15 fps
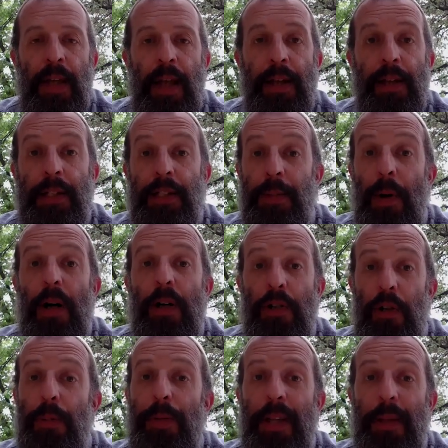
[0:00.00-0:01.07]
And a small
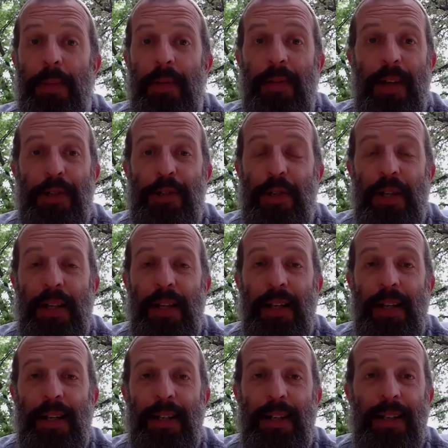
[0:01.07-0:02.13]
group of them
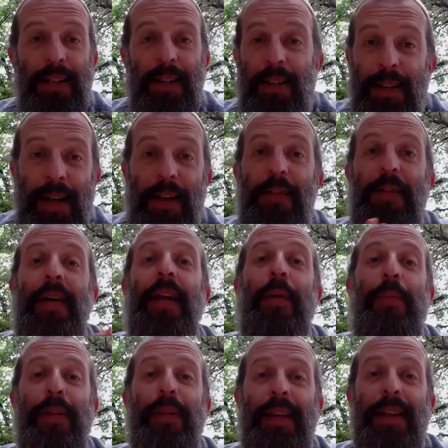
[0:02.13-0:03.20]
eventually got fed
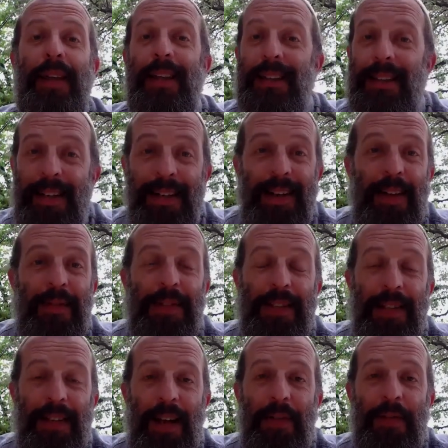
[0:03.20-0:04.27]
up with it. They said, enough is
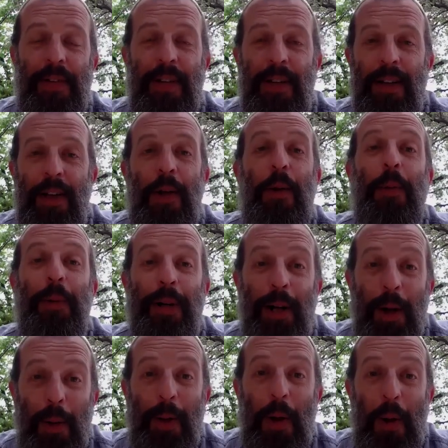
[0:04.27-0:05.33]
enough. We're
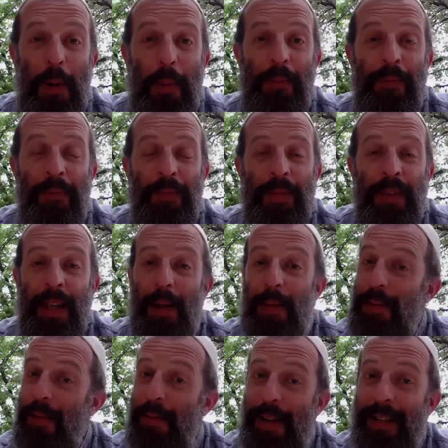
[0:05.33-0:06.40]
going home. It
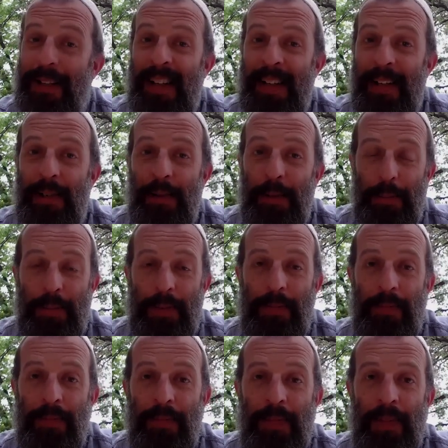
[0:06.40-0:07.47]
was a very tiny group,
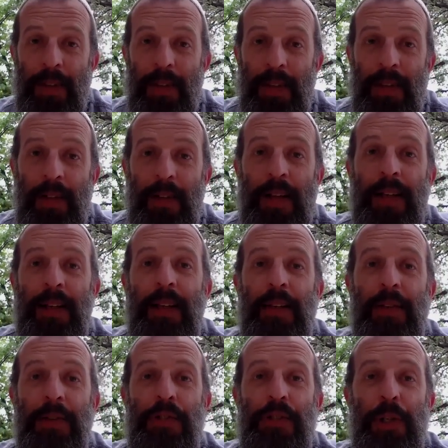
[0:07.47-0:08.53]
right?
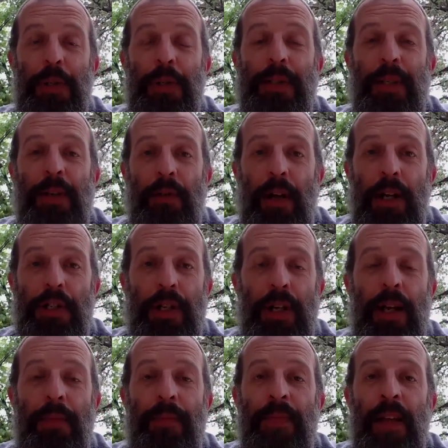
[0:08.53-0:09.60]
There was Jews in
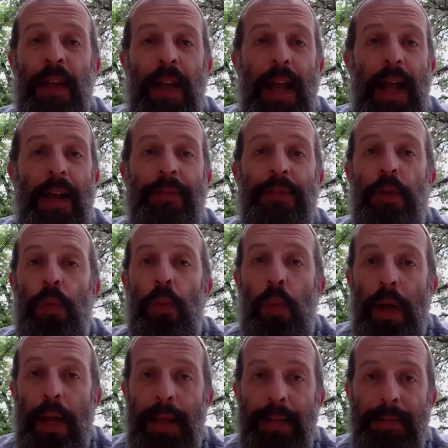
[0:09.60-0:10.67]
Russia after
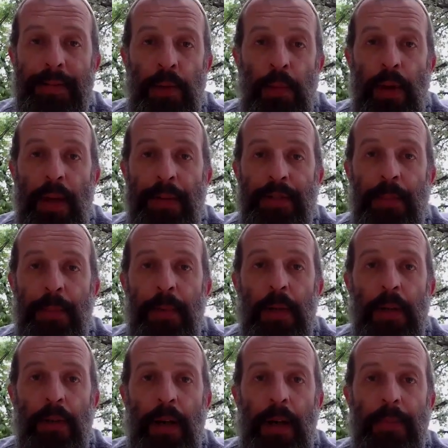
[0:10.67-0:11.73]
waves and waves of
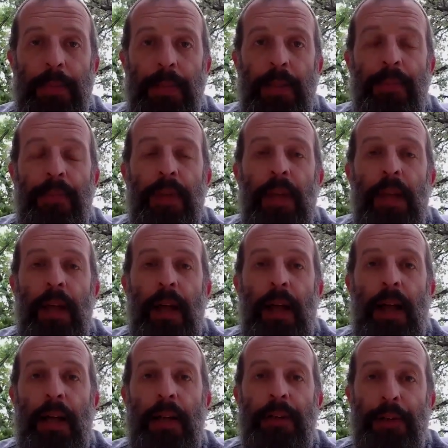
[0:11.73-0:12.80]
pogroms,
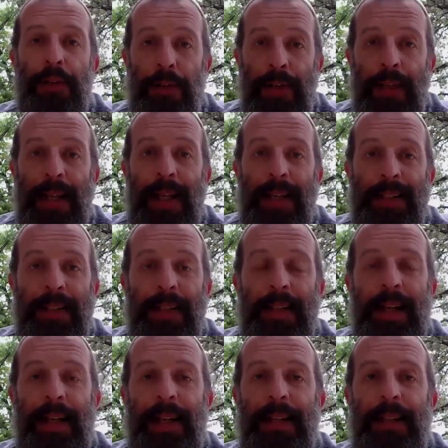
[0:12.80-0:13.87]
the early
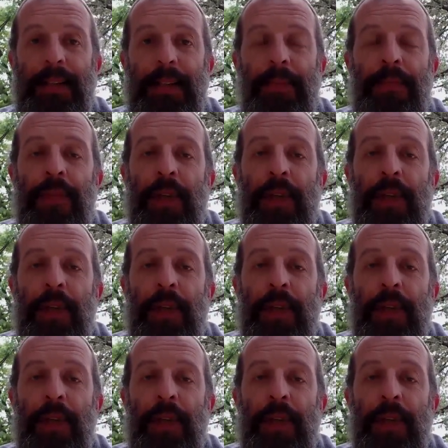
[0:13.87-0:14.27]
1880s.